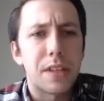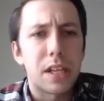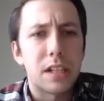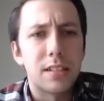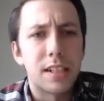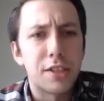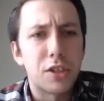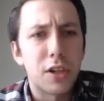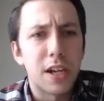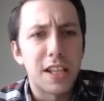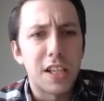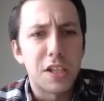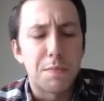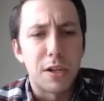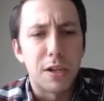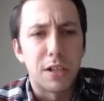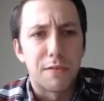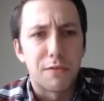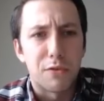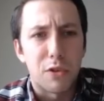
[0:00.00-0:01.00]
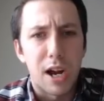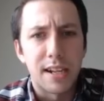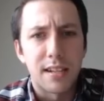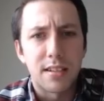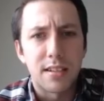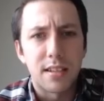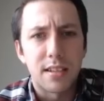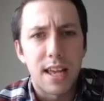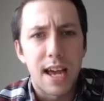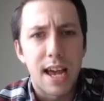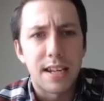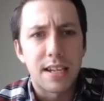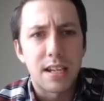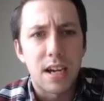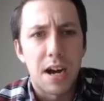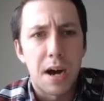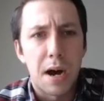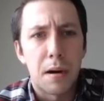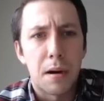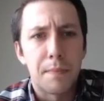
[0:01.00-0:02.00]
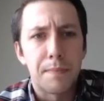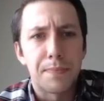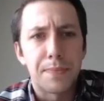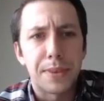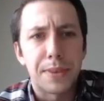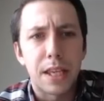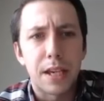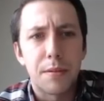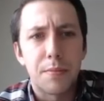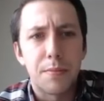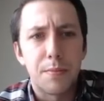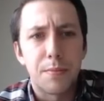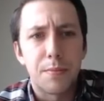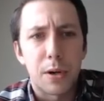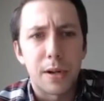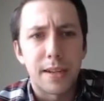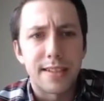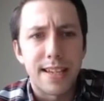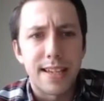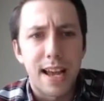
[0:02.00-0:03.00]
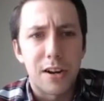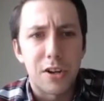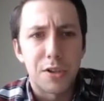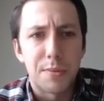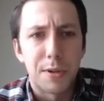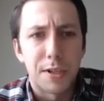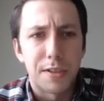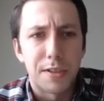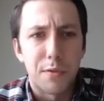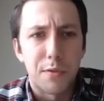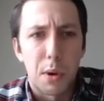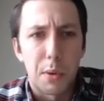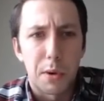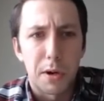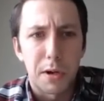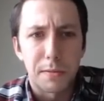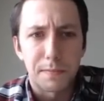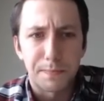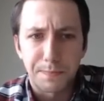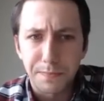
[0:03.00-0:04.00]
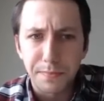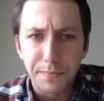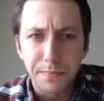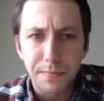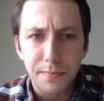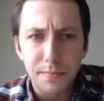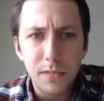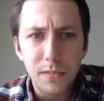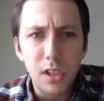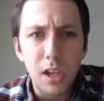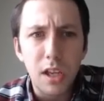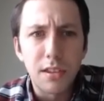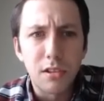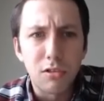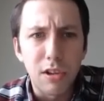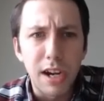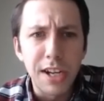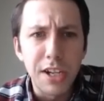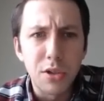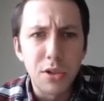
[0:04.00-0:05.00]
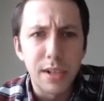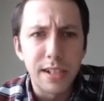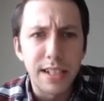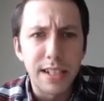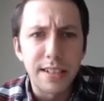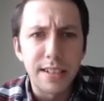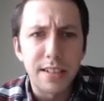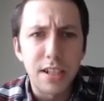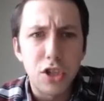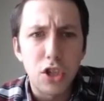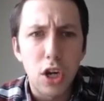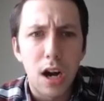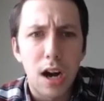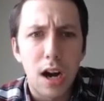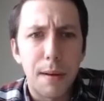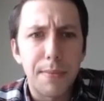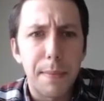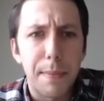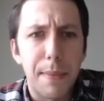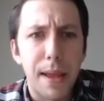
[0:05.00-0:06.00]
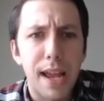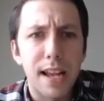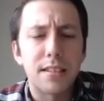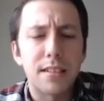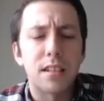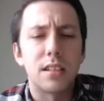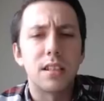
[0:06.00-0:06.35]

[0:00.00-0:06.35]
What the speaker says: Let's look at this Bill of Rights that Bernie Sanders puts forward. The right to a decent job that pays a